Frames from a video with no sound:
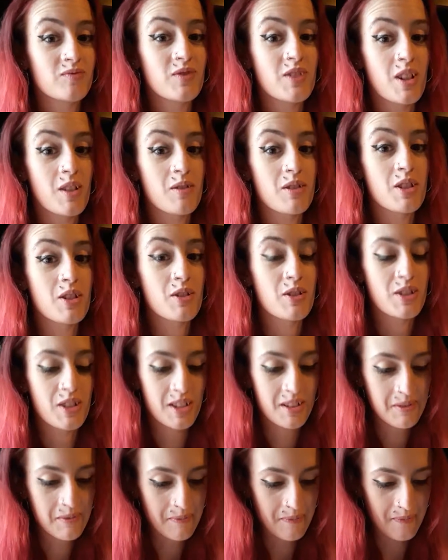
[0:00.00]
sounds
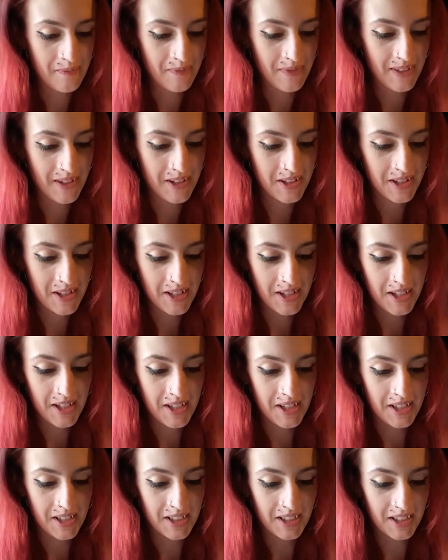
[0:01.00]
interesting,
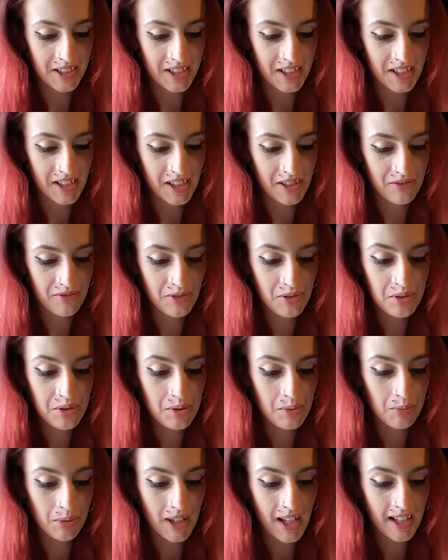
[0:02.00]

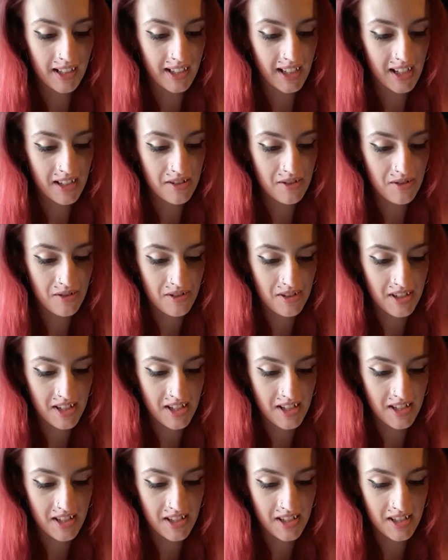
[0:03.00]
Voodoo Black
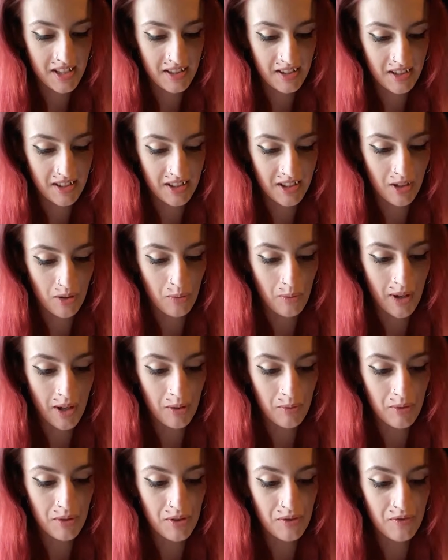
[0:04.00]
Exorcist, The
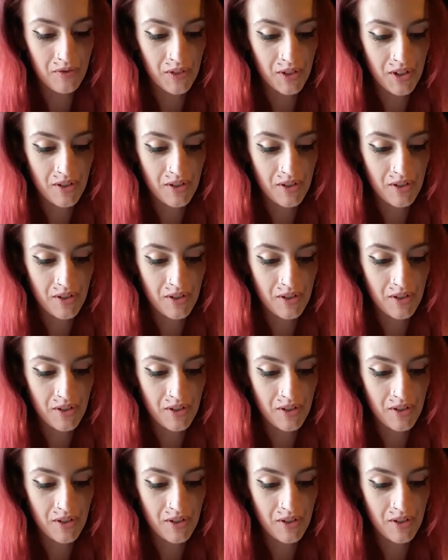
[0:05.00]
Werewolf